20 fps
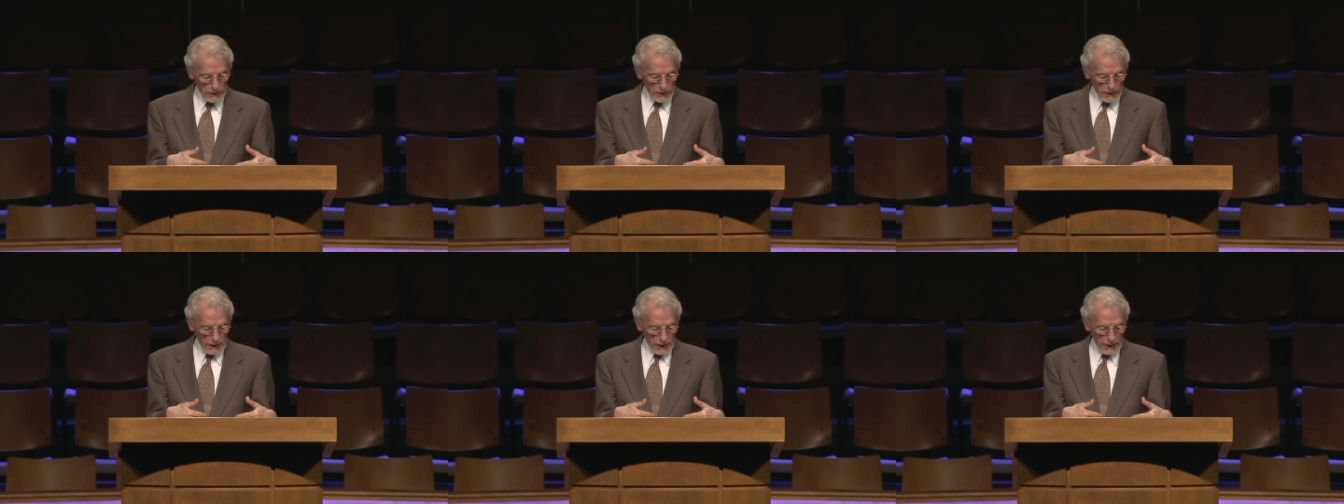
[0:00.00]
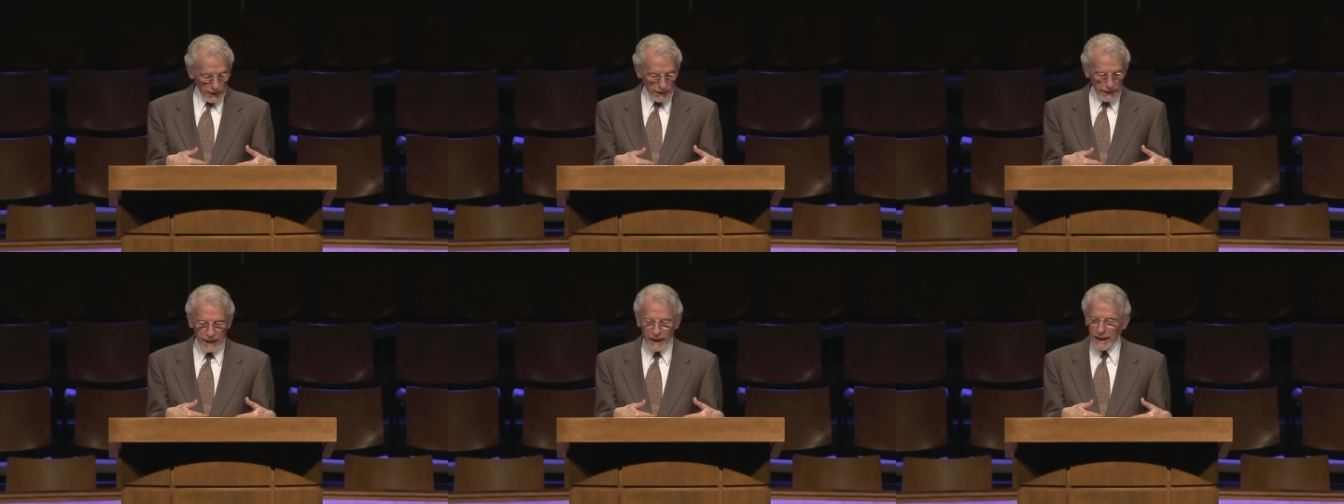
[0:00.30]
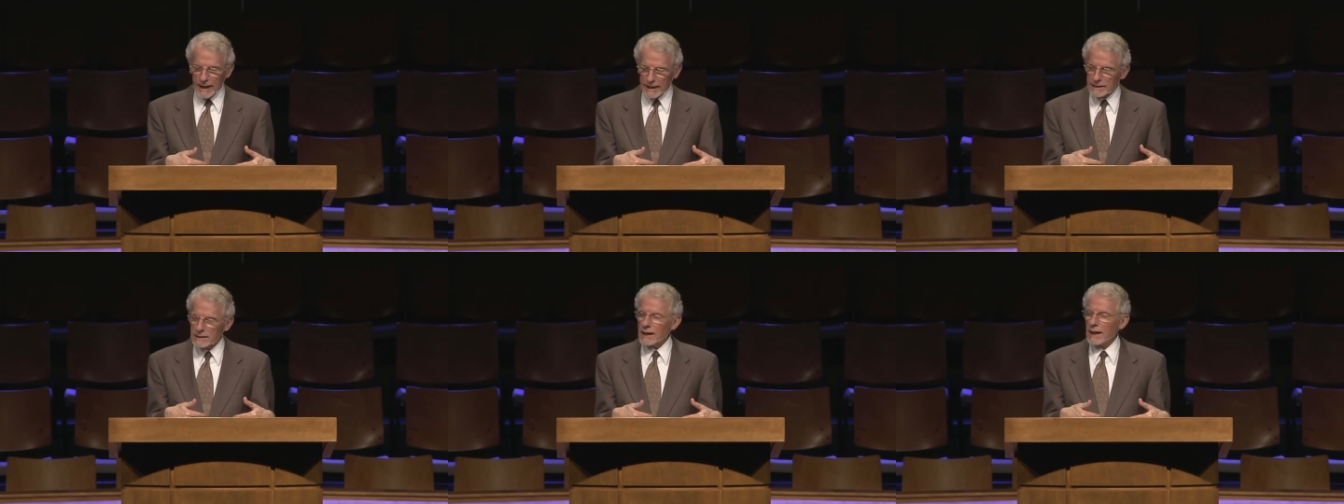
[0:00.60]
uh,
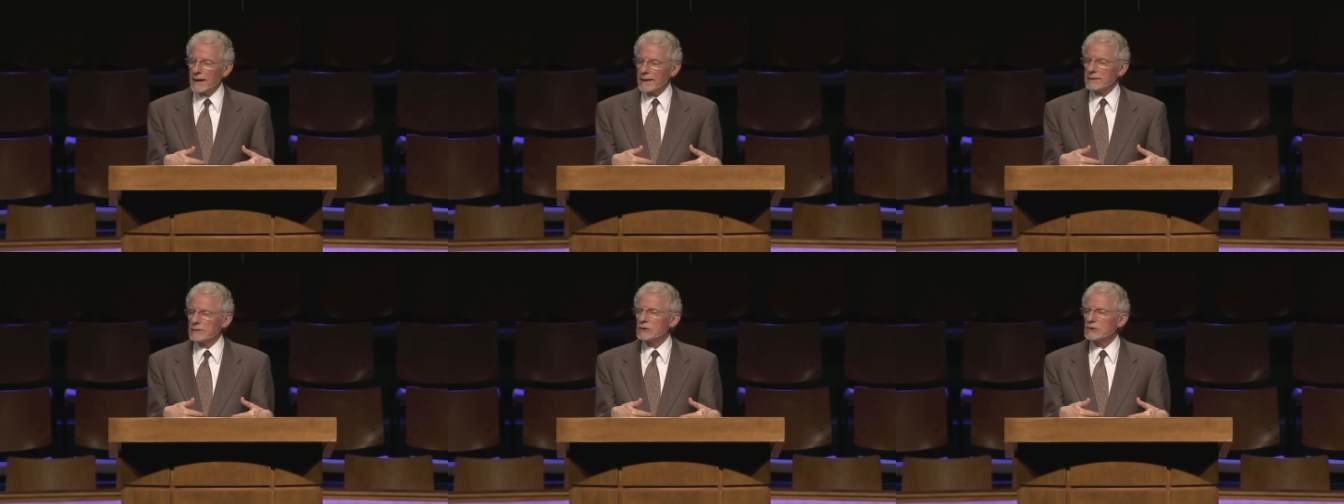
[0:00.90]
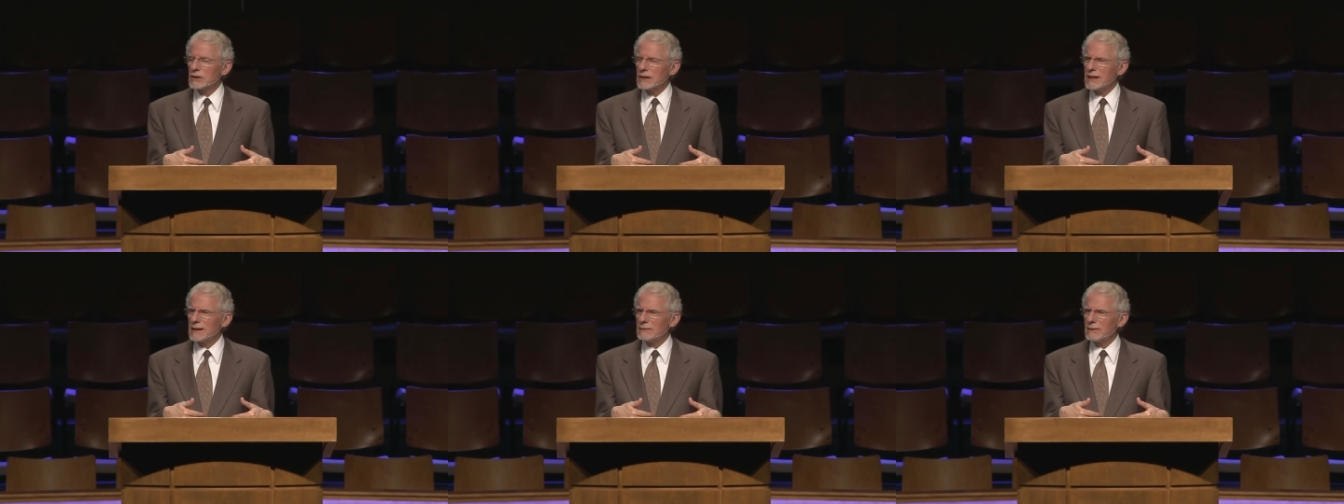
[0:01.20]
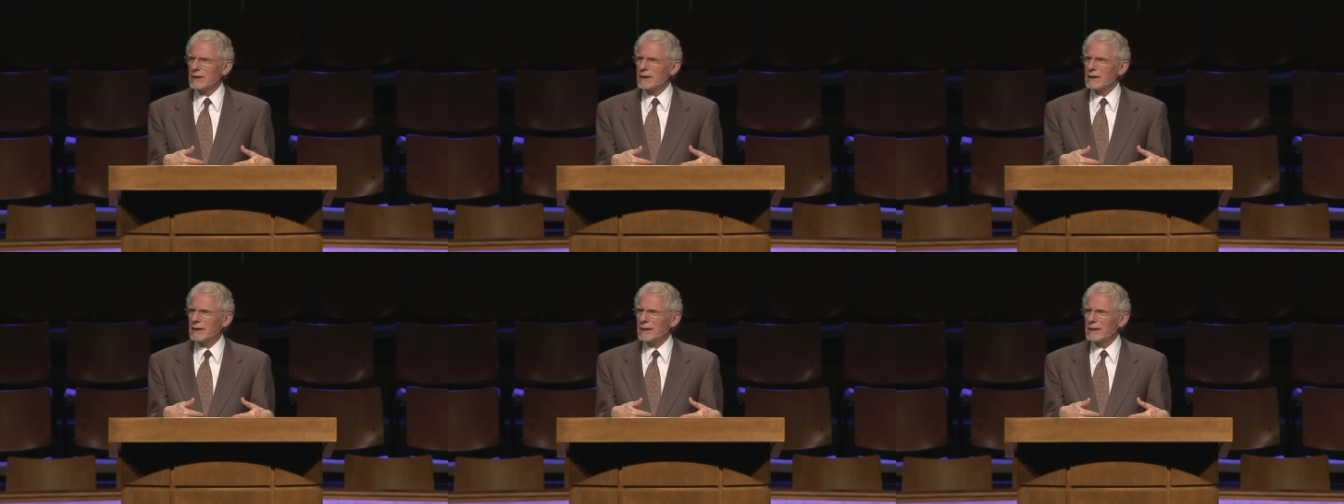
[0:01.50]
guidelines
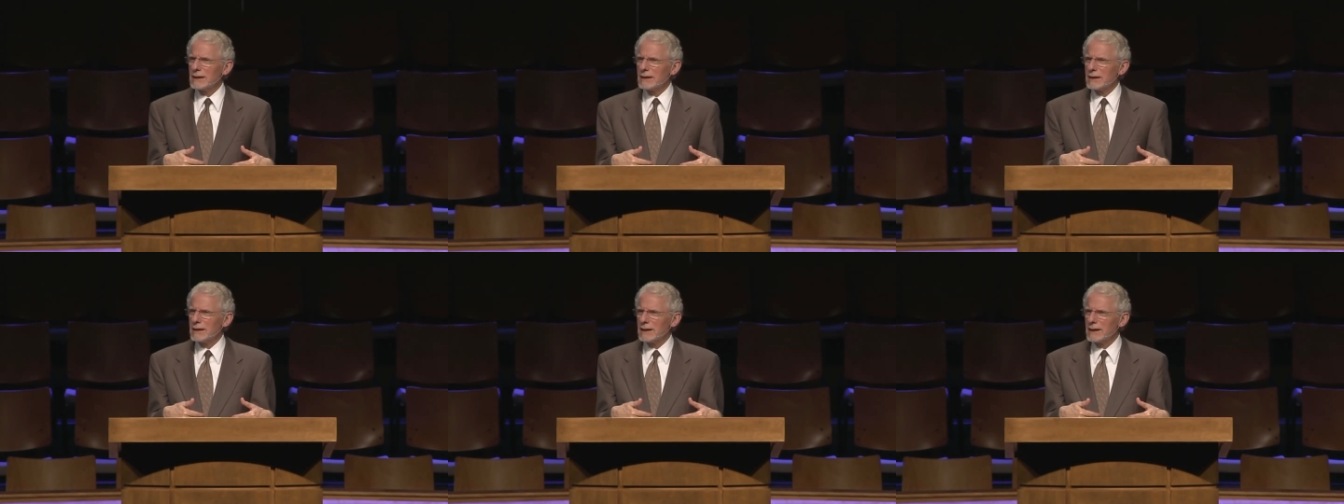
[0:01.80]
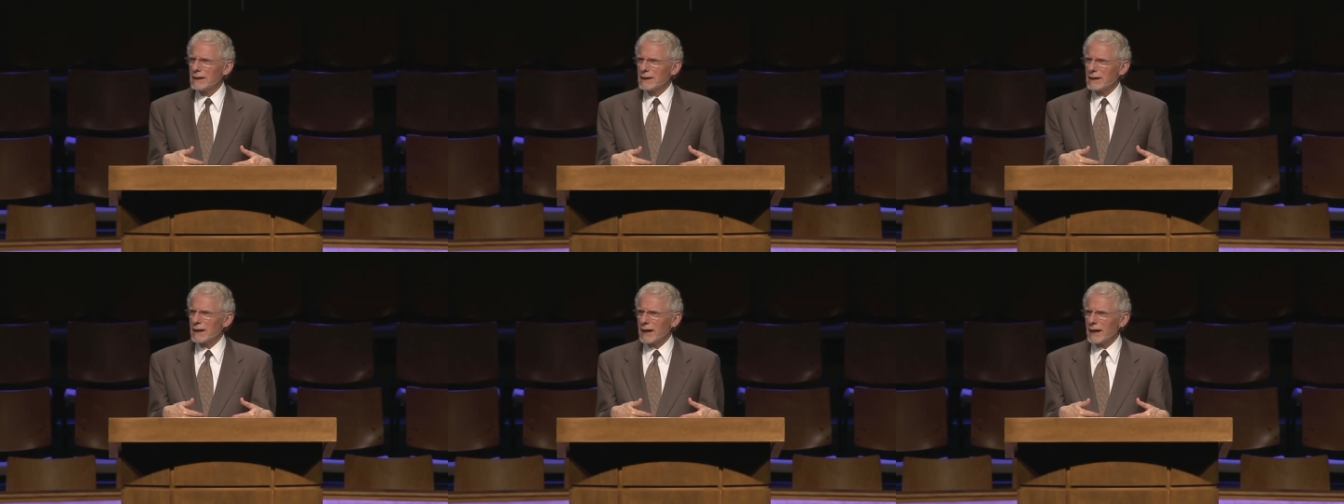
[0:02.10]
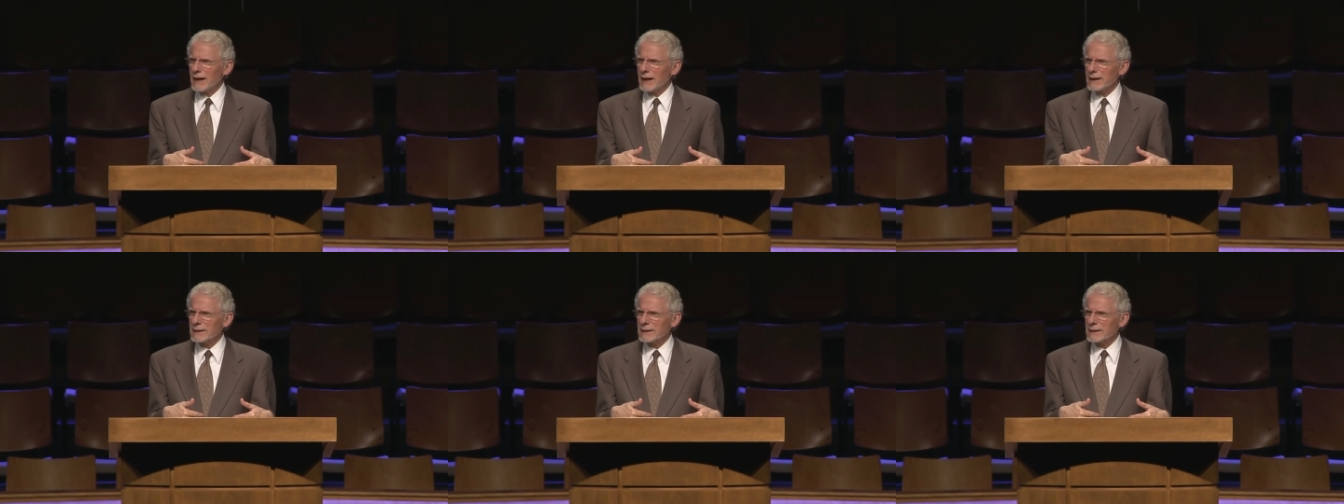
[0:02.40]
given uh,